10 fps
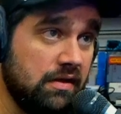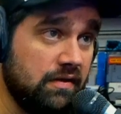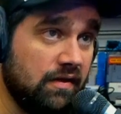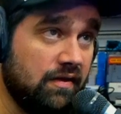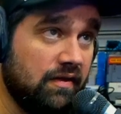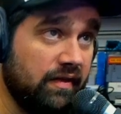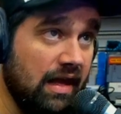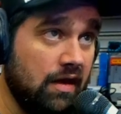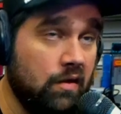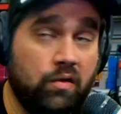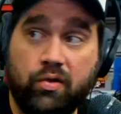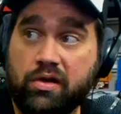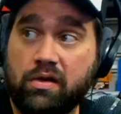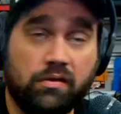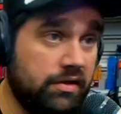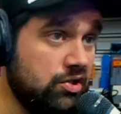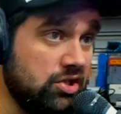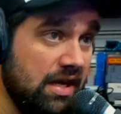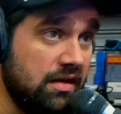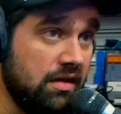Does this scale look
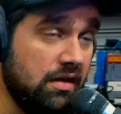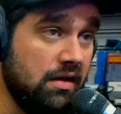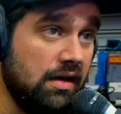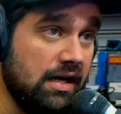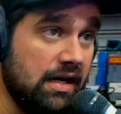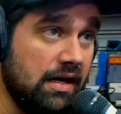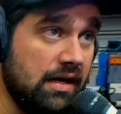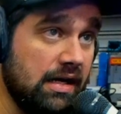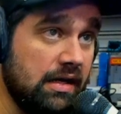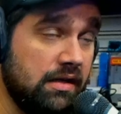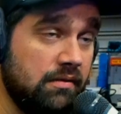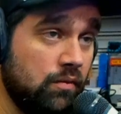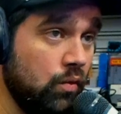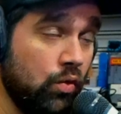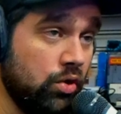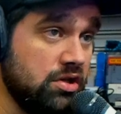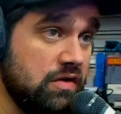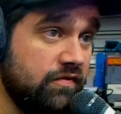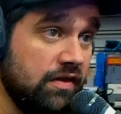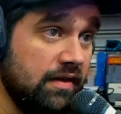legit? Uh, or do
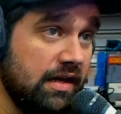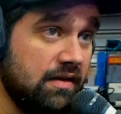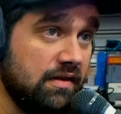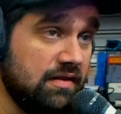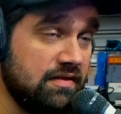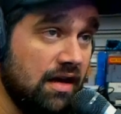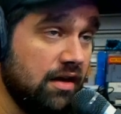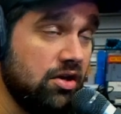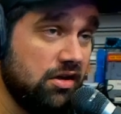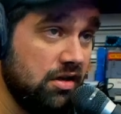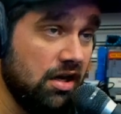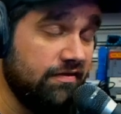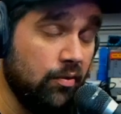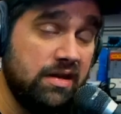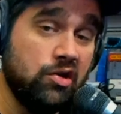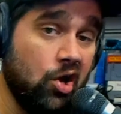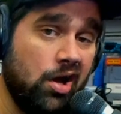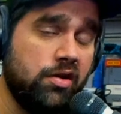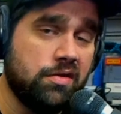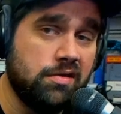you feel like this is not good enough? I want to hear
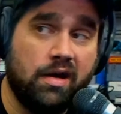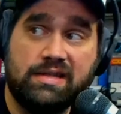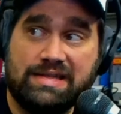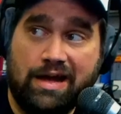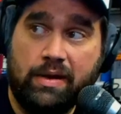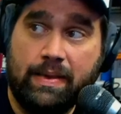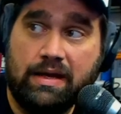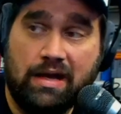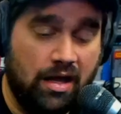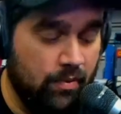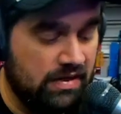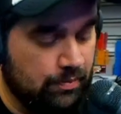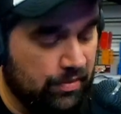all your thoughts down in the comments